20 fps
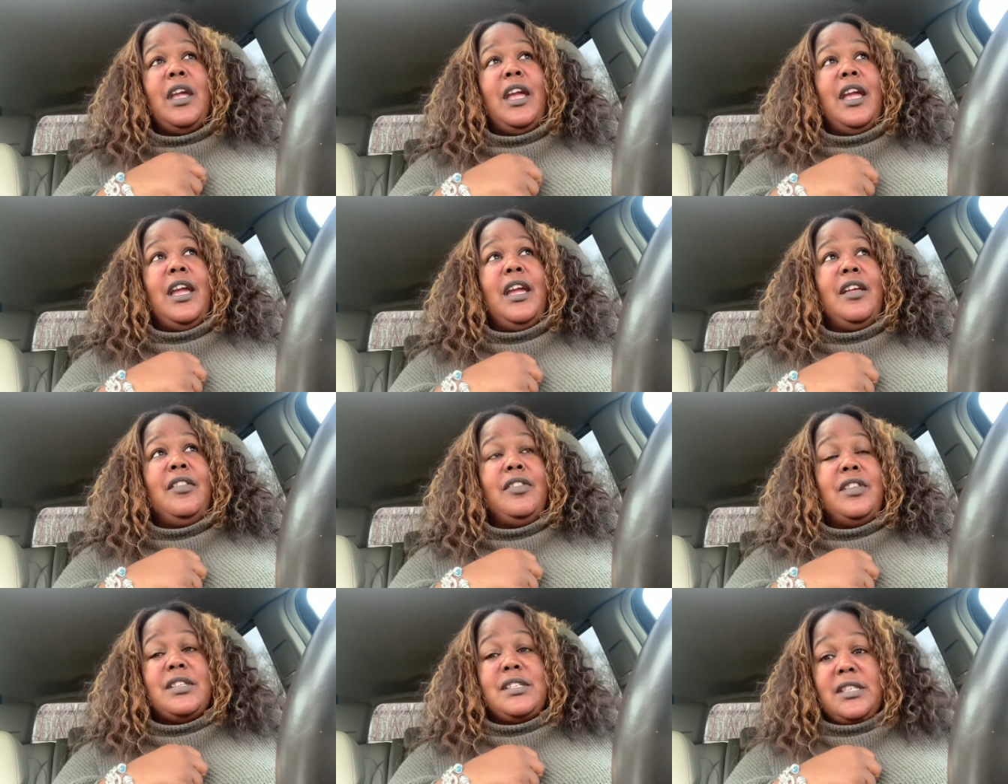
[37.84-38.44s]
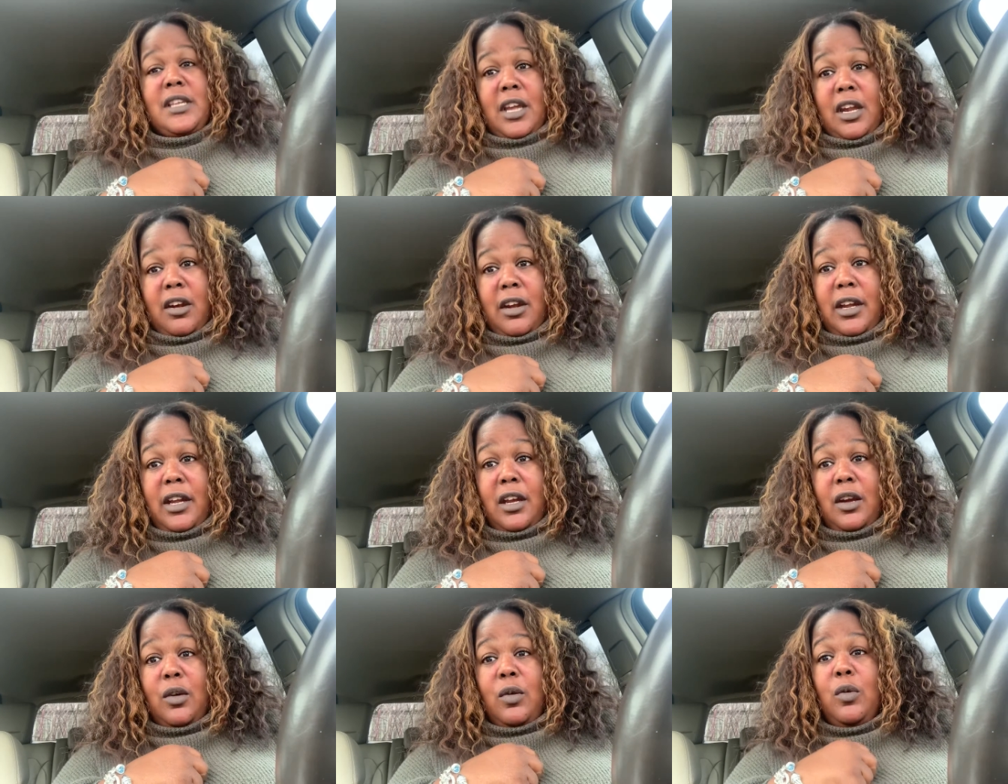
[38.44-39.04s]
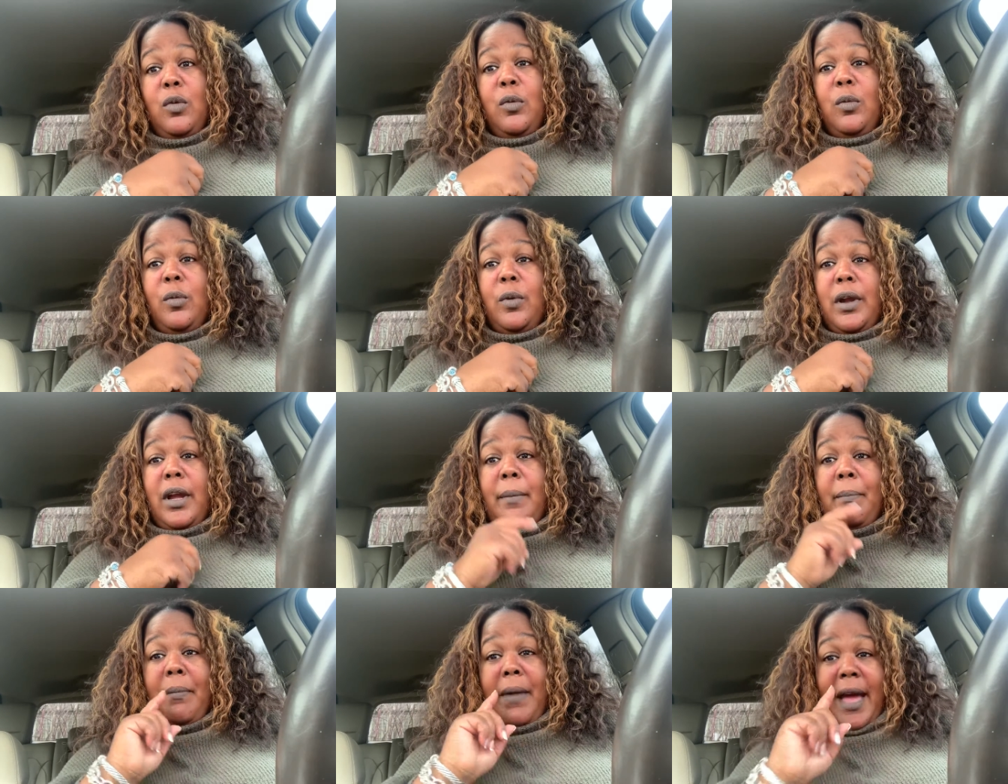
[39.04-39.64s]
in this area who
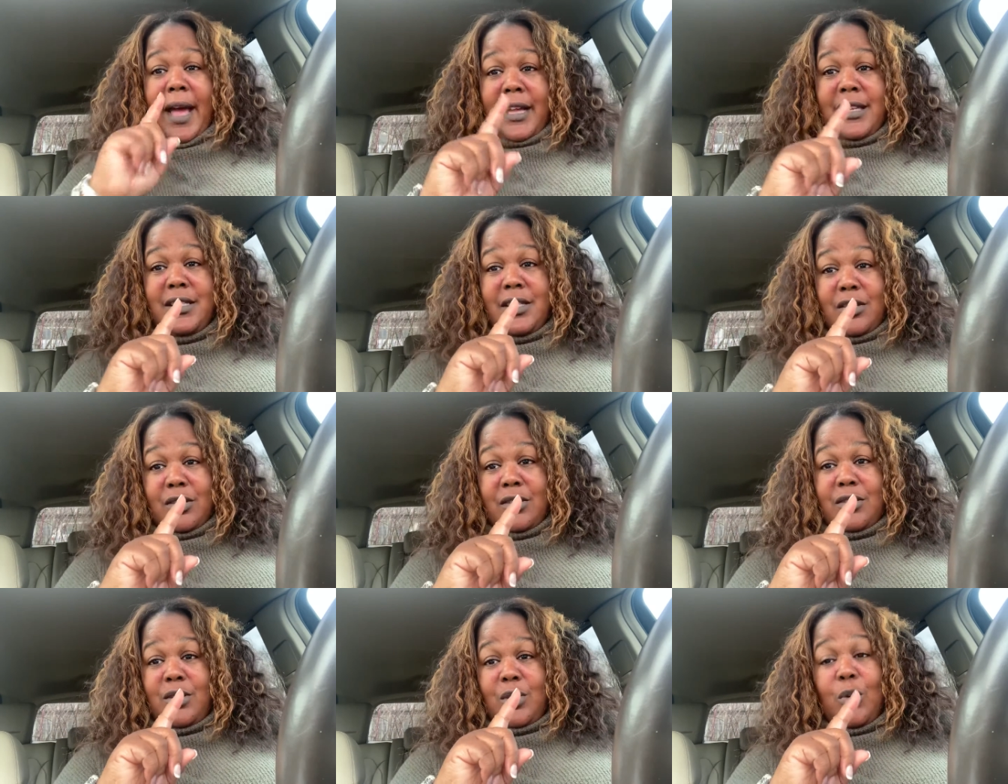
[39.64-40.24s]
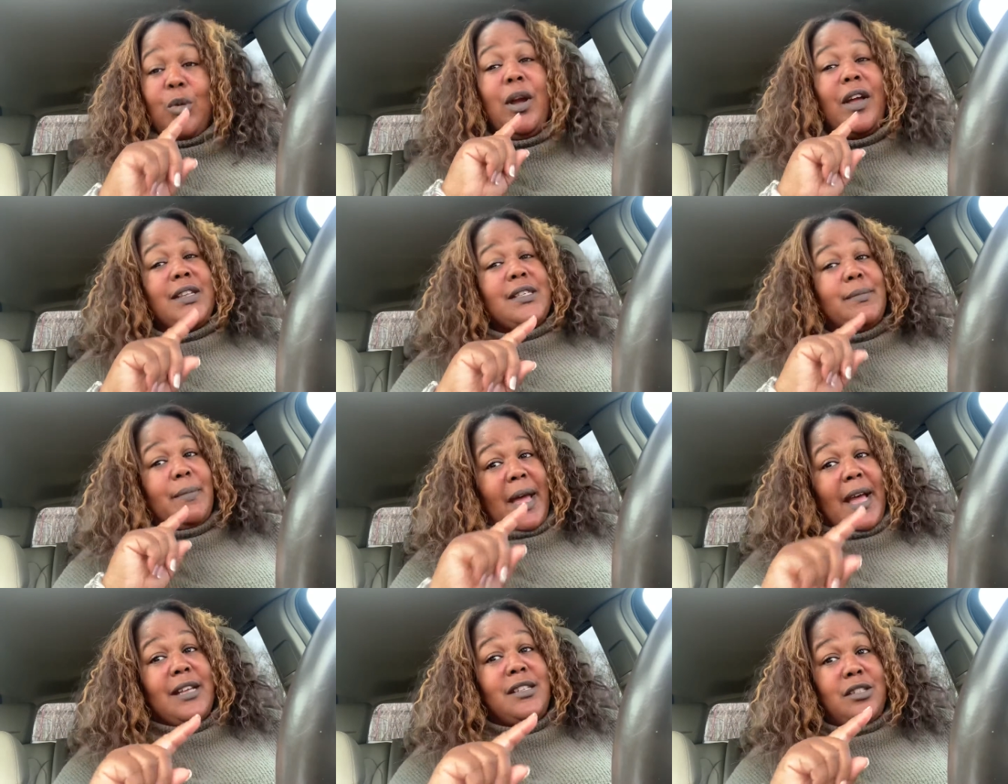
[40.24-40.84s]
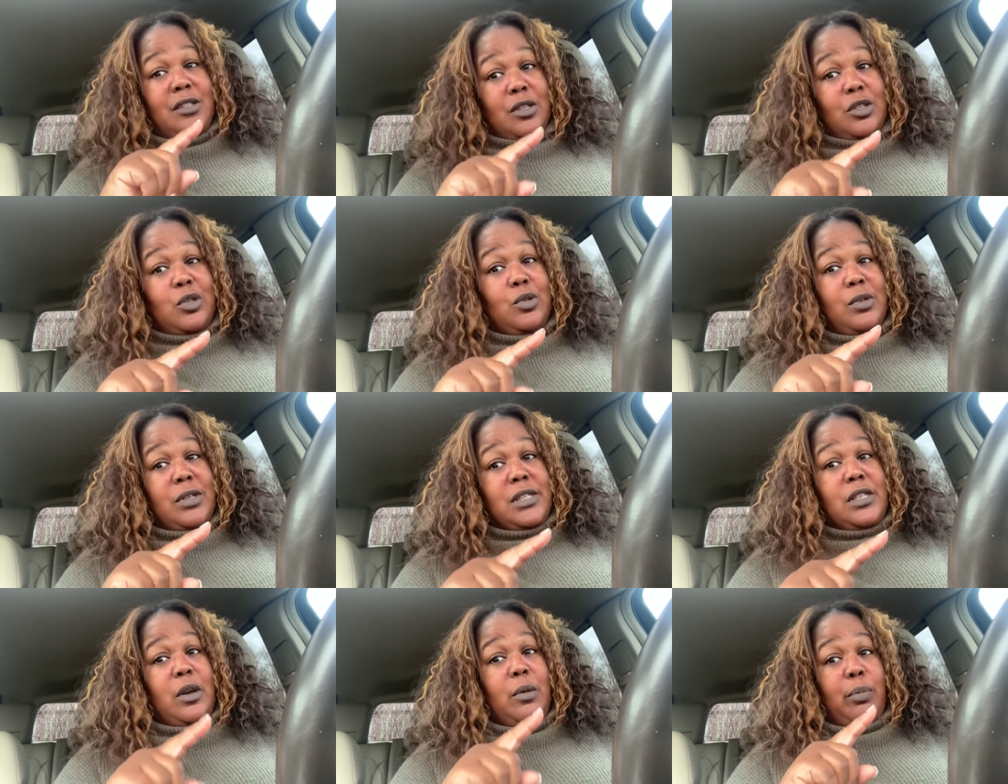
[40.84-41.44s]
masters, who has mastered the
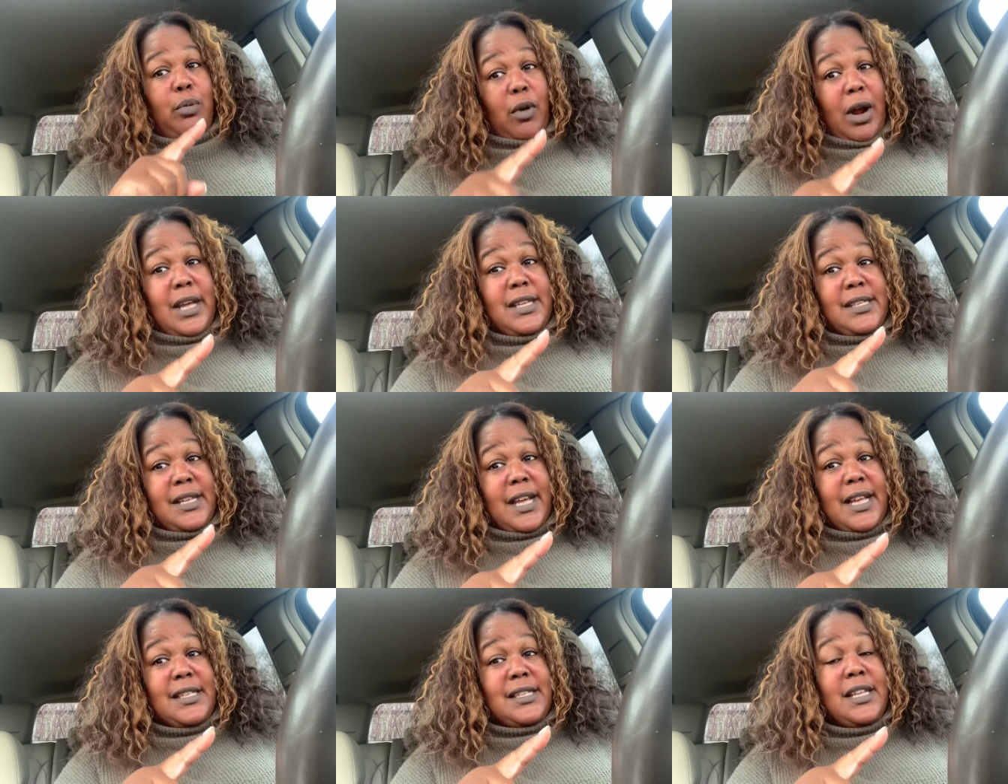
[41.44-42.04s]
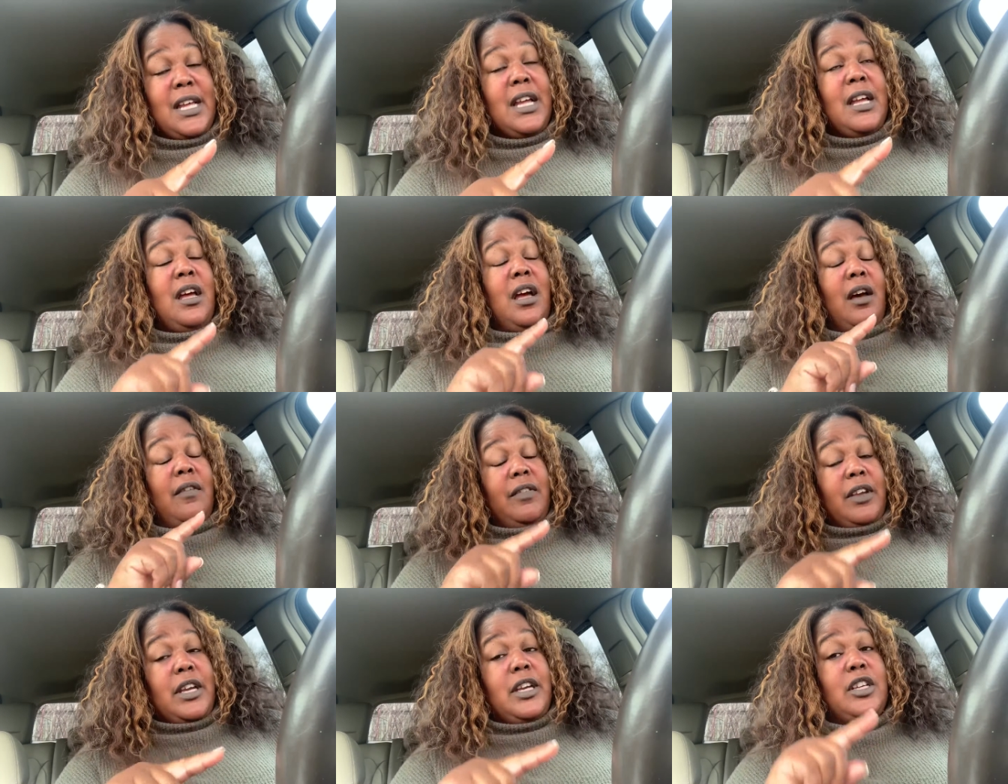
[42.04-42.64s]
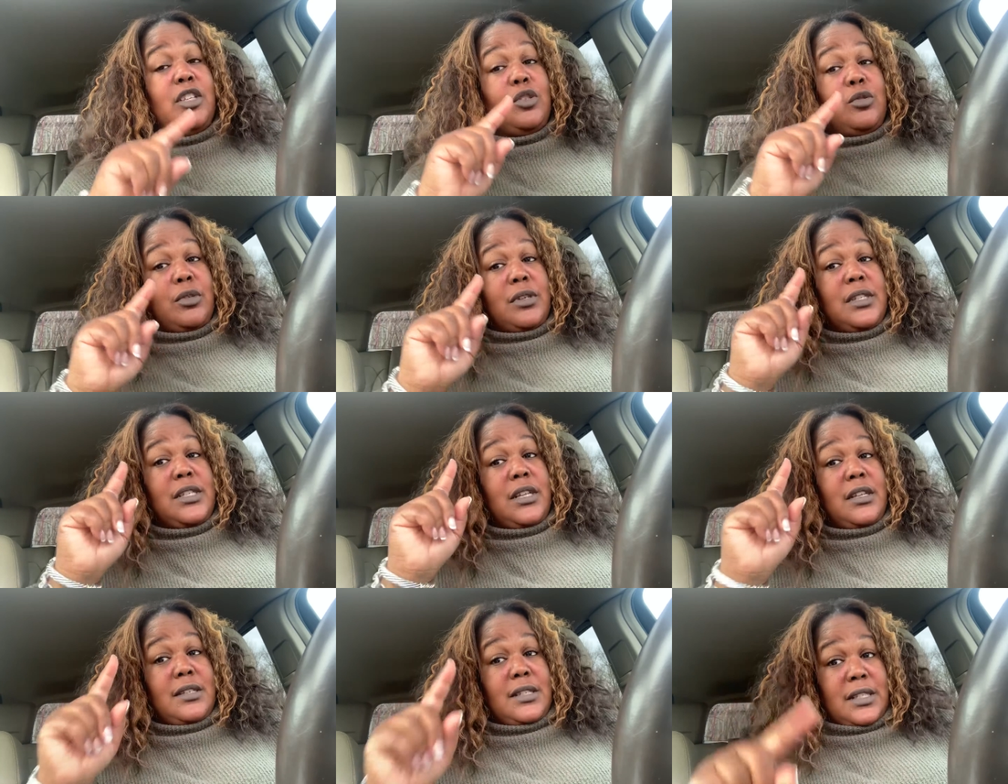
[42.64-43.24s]
short sale process of getting
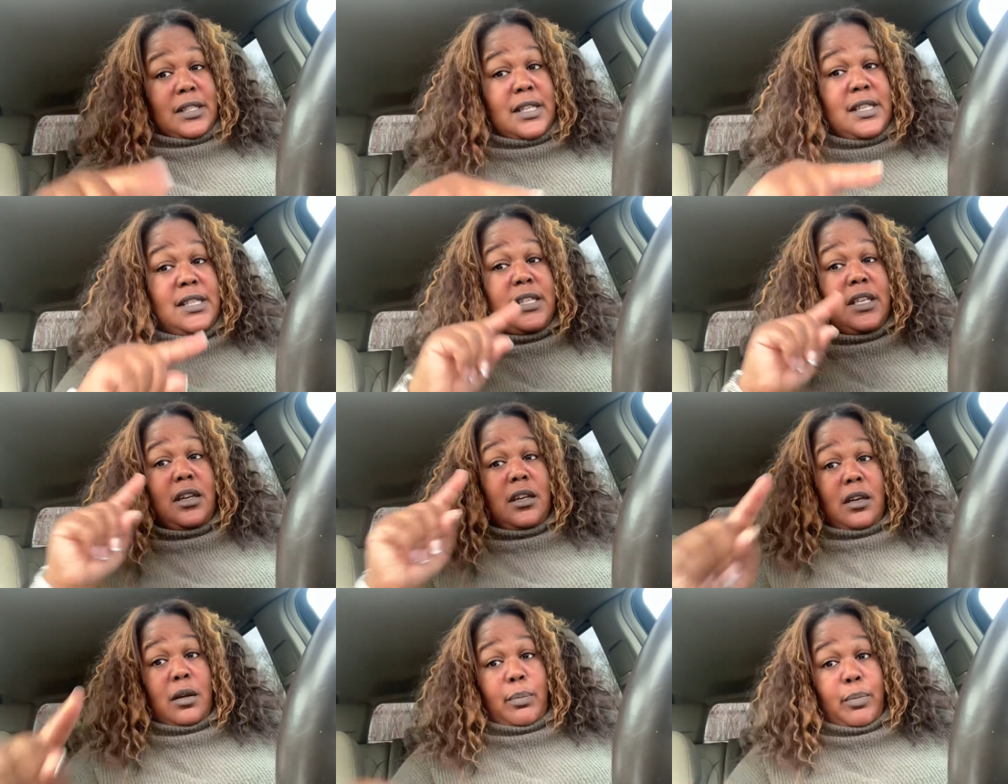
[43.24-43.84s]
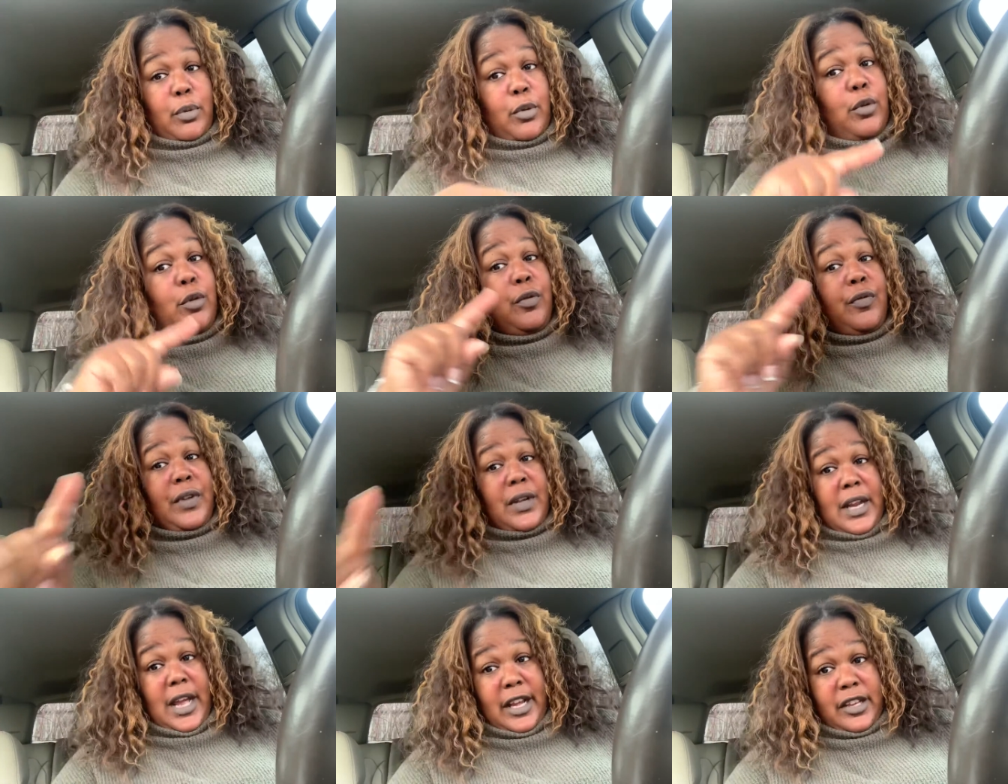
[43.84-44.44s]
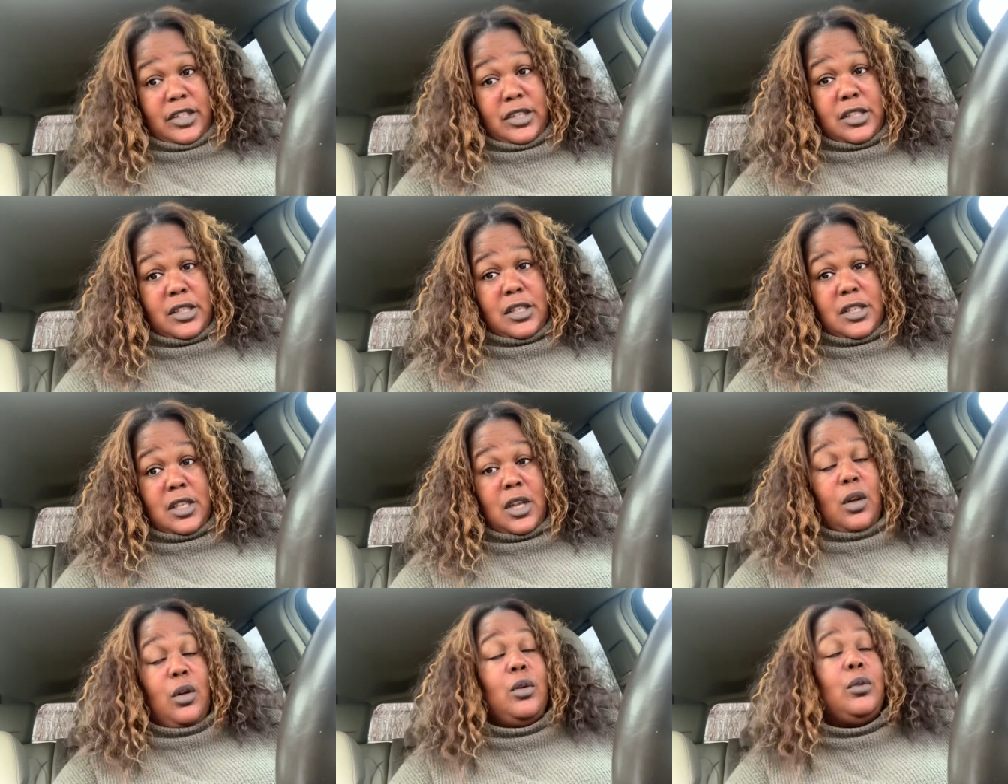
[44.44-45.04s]
short sales listed and approved and actually
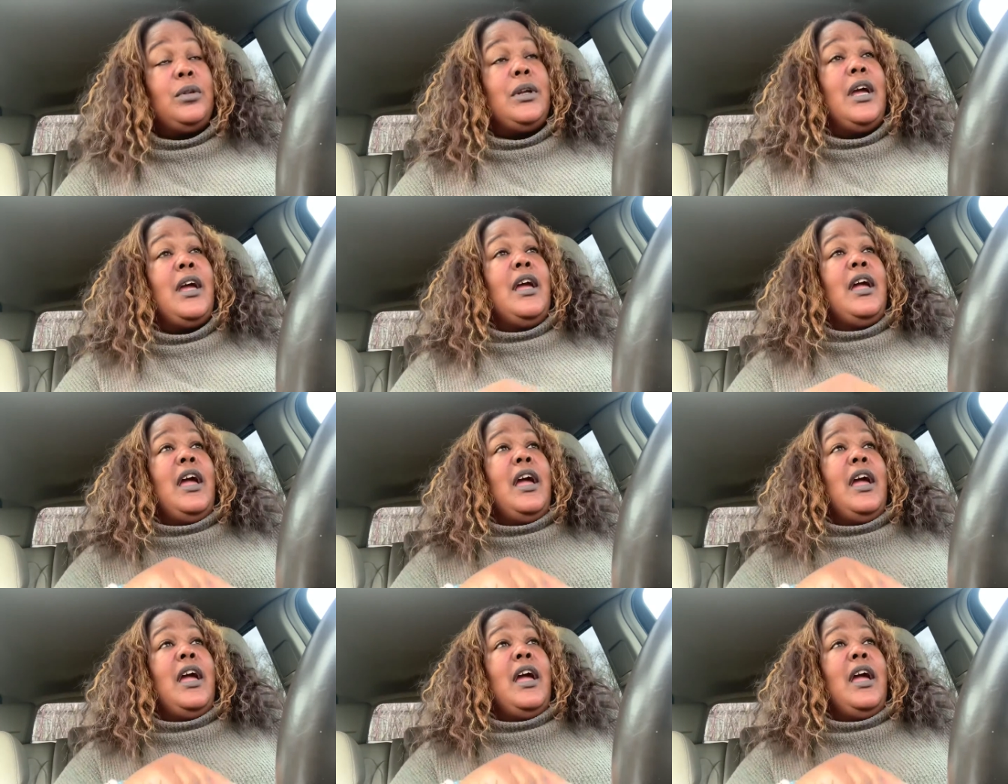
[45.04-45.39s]
sold.